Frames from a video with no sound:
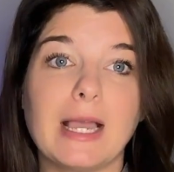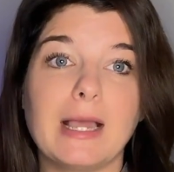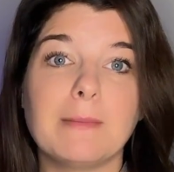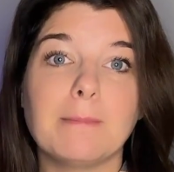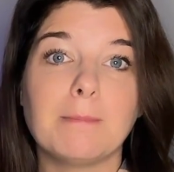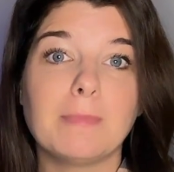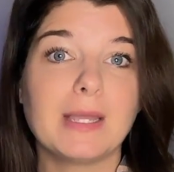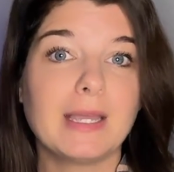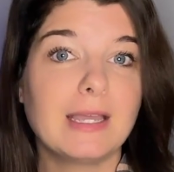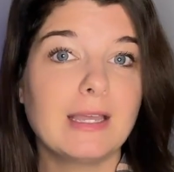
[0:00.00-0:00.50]

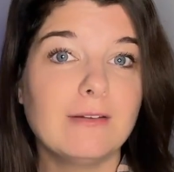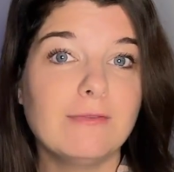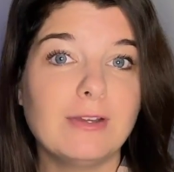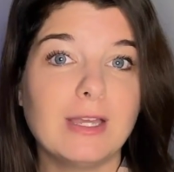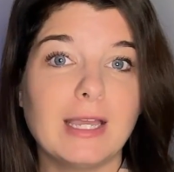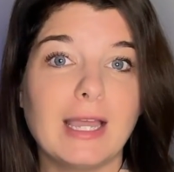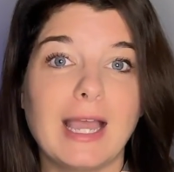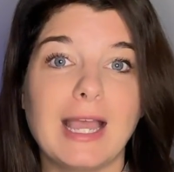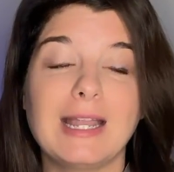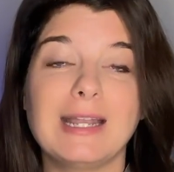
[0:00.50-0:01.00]
and
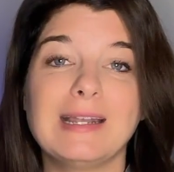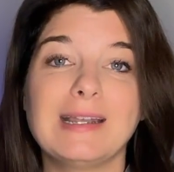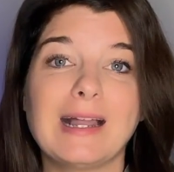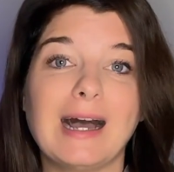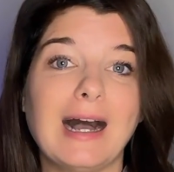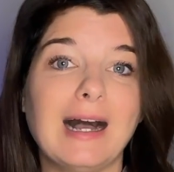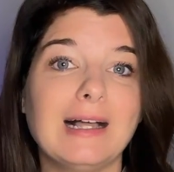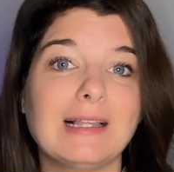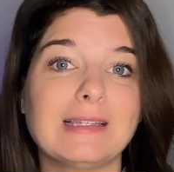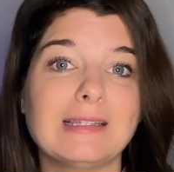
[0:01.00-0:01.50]
pivot and
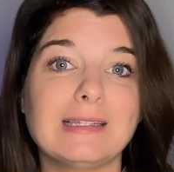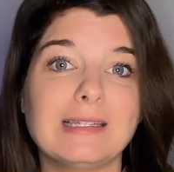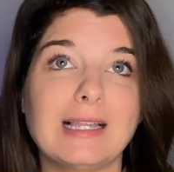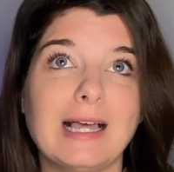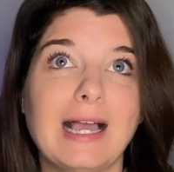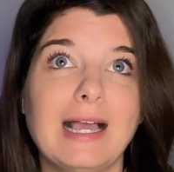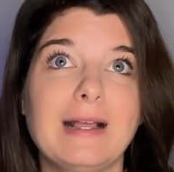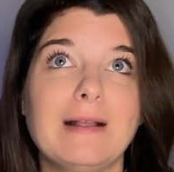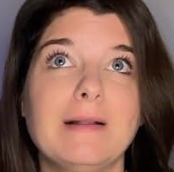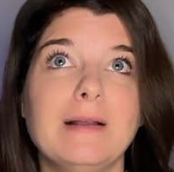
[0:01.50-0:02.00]
not
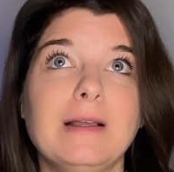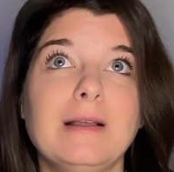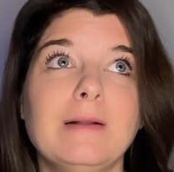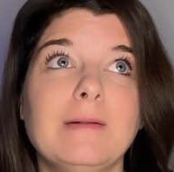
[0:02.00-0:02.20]
let